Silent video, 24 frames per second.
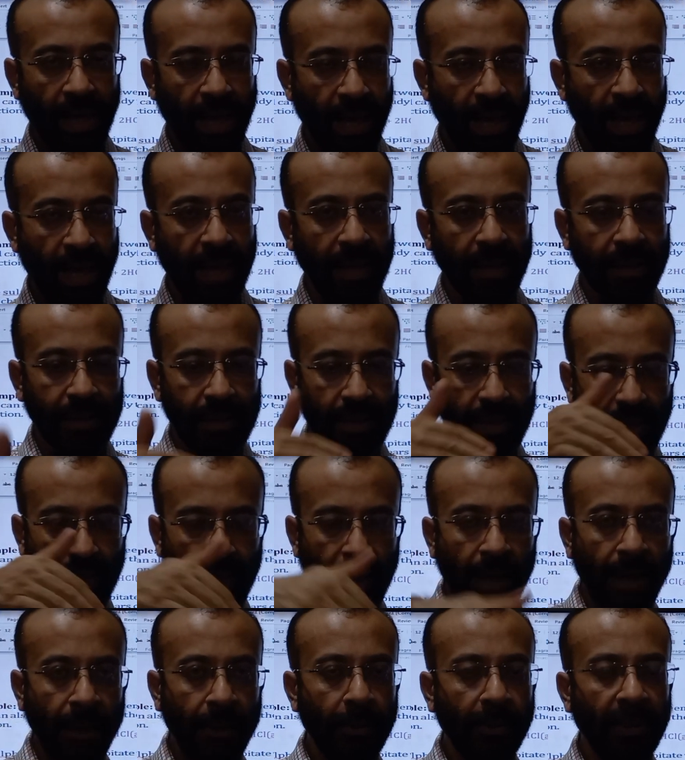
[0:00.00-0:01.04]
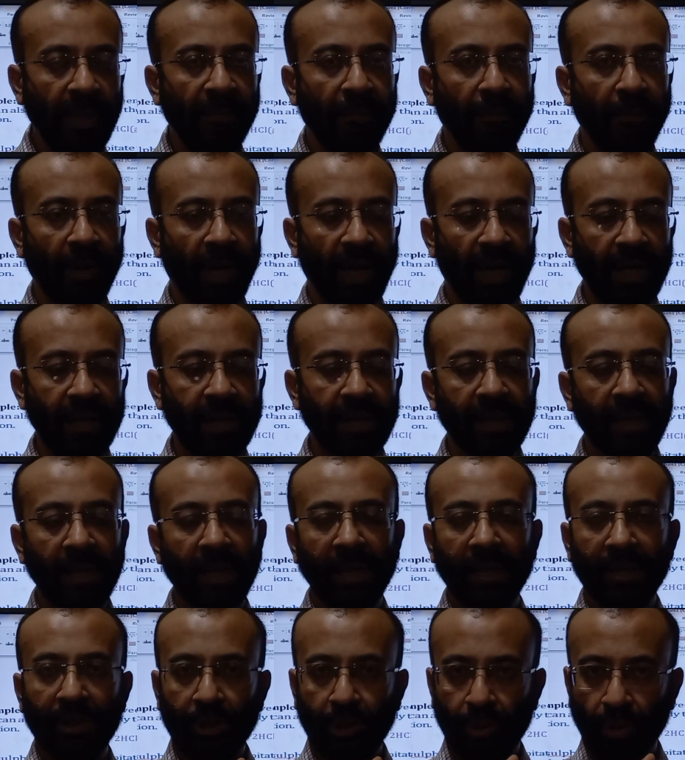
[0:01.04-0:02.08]
and into the flask
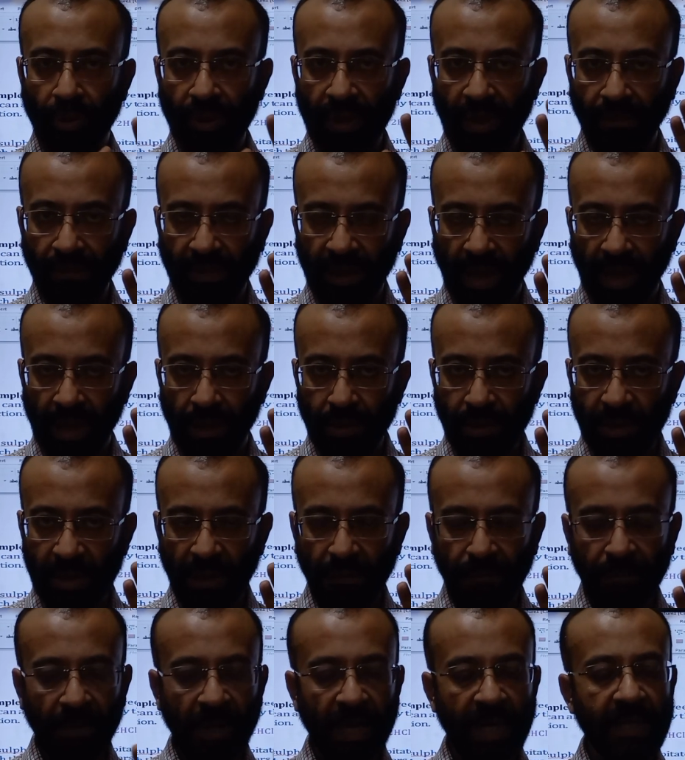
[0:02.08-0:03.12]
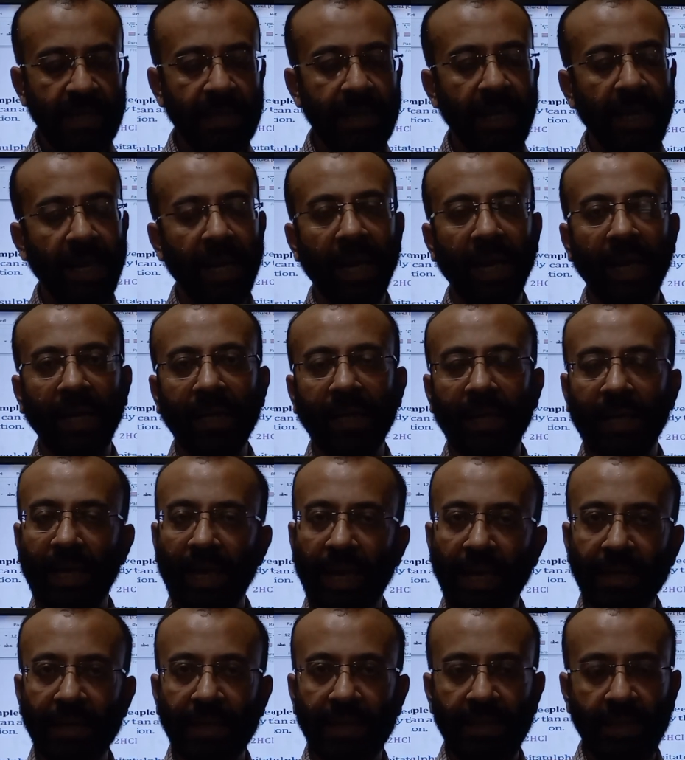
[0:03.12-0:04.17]
sodium thiosulfate and
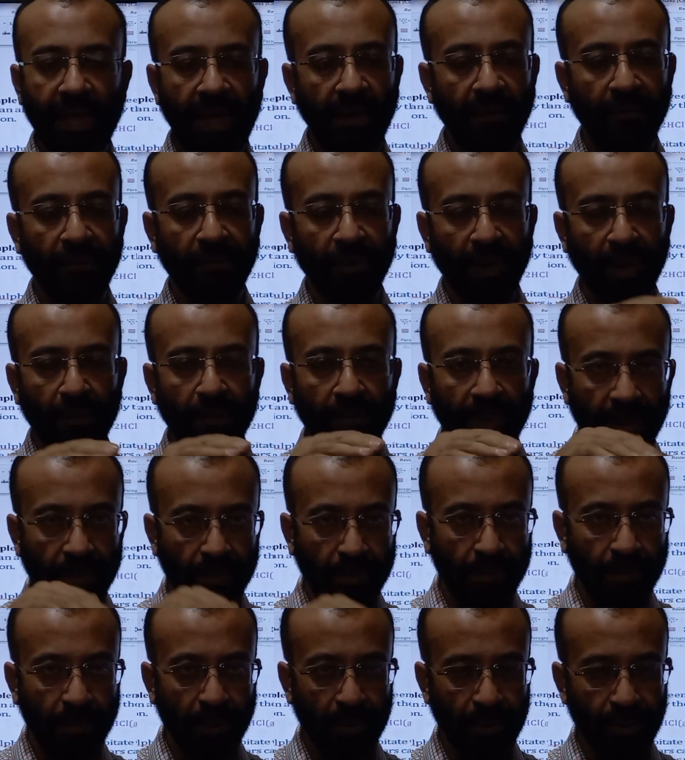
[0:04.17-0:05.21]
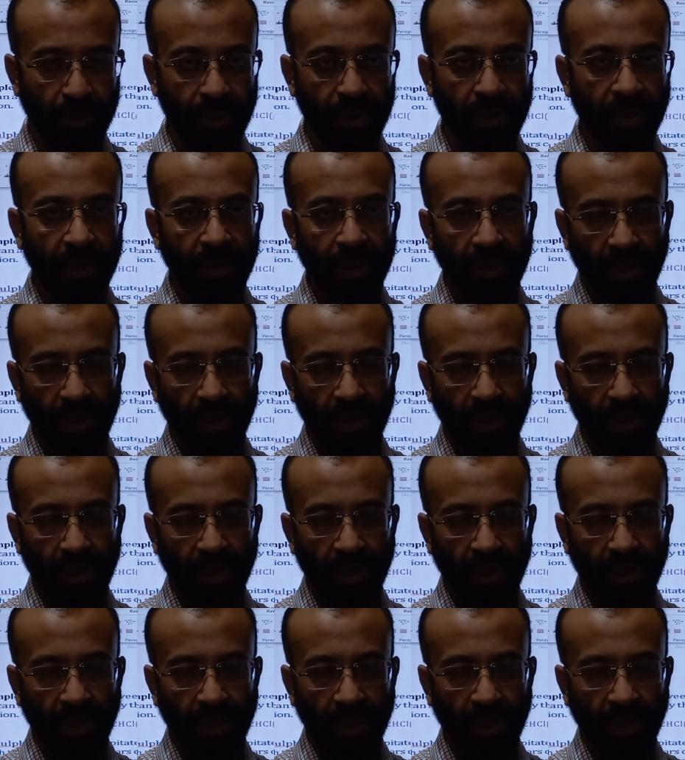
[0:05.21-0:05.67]
ACl will be put.